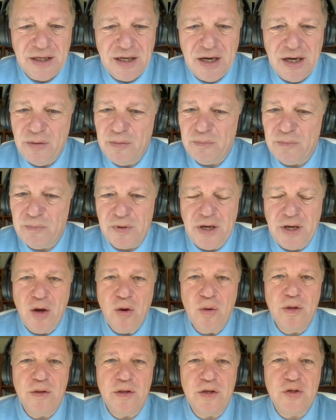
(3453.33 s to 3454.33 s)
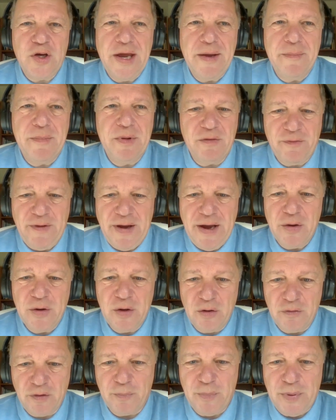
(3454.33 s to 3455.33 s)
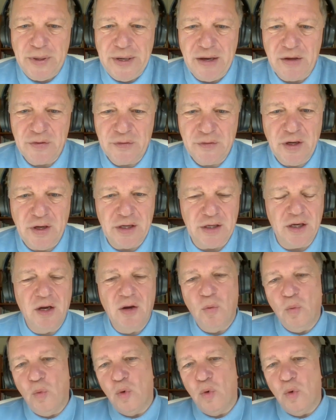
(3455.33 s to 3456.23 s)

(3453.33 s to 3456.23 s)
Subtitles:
the owner, the chairman, the founder of a PLC.